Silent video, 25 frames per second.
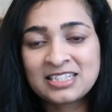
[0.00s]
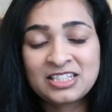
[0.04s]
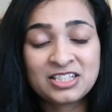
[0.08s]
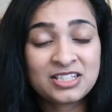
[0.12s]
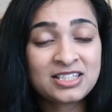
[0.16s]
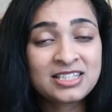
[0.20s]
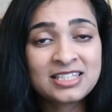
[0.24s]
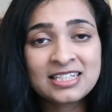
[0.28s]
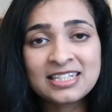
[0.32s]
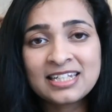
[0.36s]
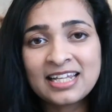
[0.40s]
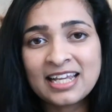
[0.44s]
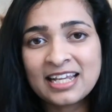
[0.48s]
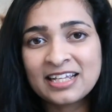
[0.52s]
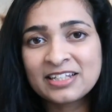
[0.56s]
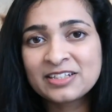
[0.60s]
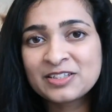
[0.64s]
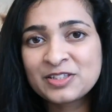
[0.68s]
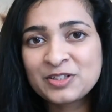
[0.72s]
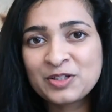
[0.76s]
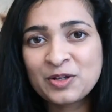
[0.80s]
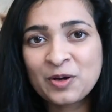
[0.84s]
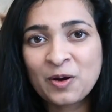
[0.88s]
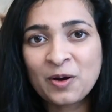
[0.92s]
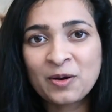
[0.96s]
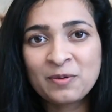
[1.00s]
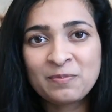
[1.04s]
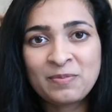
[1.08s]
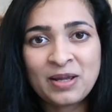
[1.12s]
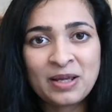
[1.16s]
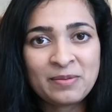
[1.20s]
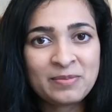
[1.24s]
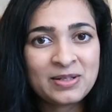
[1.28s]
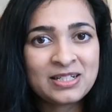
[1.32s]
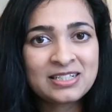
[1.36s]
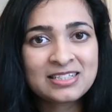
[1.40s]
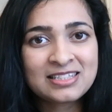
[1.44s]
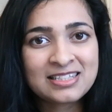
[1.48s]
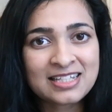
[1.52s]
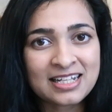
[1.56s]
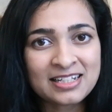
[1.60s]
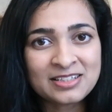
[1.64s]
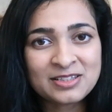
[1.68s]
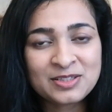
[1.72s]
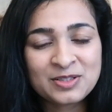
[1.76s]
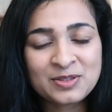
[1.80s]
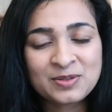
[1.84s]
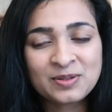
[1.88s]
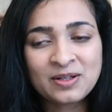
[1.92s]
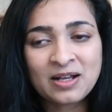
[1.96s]
just in case your baby
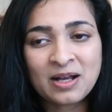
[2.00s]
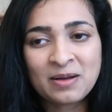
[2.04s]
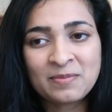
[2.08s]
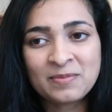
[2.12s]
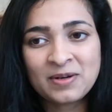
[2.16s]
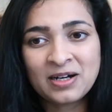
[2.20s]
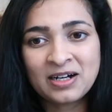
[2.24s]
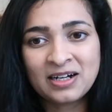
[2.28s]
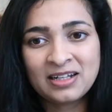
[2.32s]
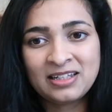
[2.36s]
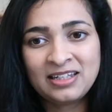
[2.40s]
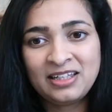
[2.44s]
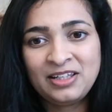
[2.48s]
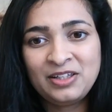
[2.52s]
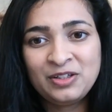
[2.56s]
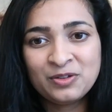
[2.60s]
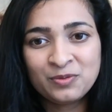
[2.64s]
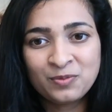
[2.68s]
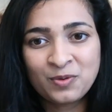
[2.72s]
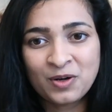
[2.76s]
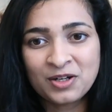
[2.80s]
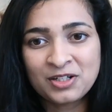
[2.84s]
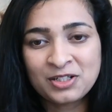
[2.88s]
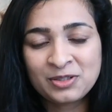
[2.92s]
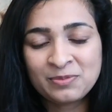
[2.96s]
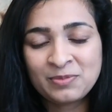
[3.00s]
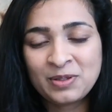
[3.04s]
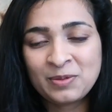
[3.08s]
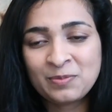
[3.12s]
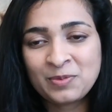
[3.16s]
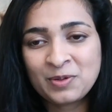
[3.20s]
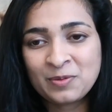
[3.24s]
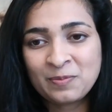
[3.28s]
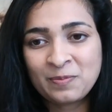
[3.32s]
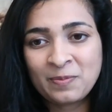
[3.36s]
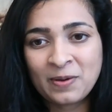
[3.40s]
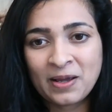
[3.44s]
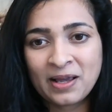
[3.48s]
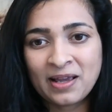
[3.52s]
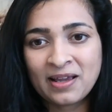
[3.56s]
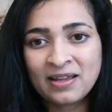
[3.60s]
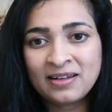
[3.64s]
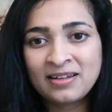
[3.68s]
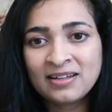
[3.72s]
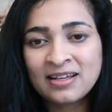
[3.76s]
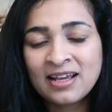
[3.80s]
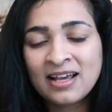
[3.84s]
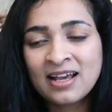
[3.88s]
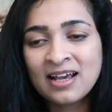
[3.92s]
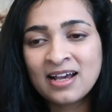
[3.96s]
decides to come early, you want to be
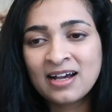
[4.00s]
prepared.